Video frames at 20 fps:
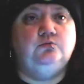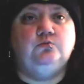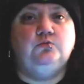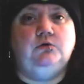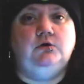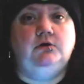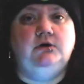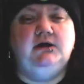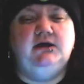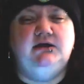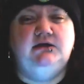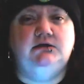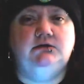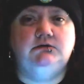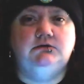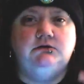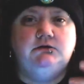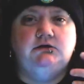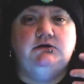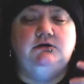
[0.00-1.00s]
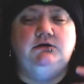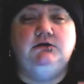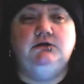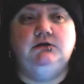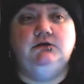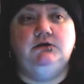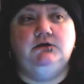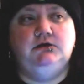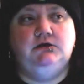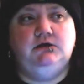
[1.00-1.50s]
well, in
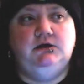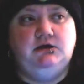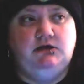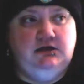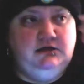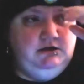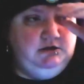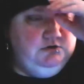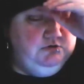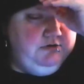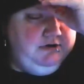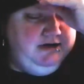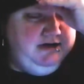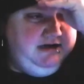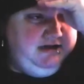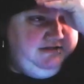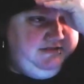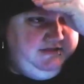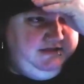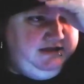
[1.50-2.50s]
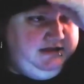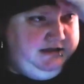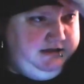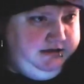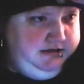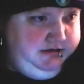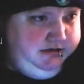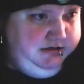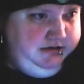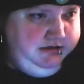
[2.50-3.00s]
in reading
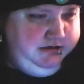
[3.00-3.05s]
the